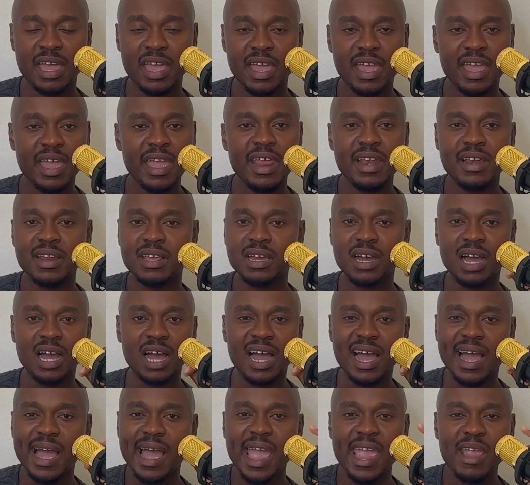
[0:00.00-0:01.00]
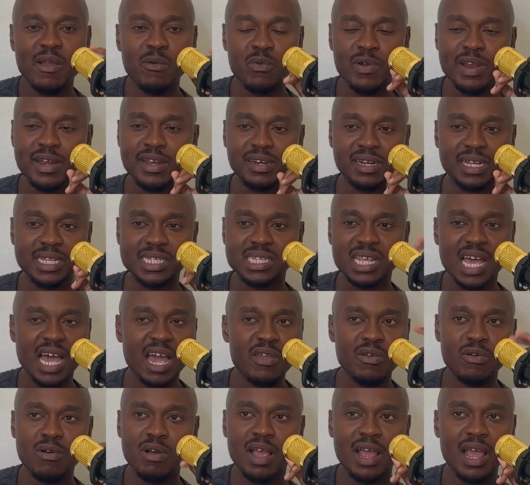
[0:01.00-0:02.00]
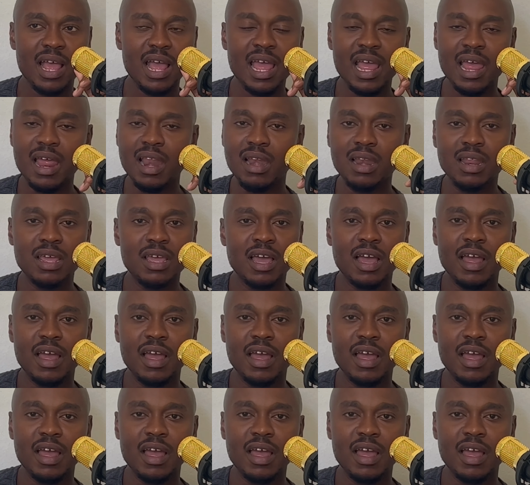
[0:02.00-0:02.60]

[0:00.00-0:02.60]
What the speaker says: Anchor, Eyewitness, IUL,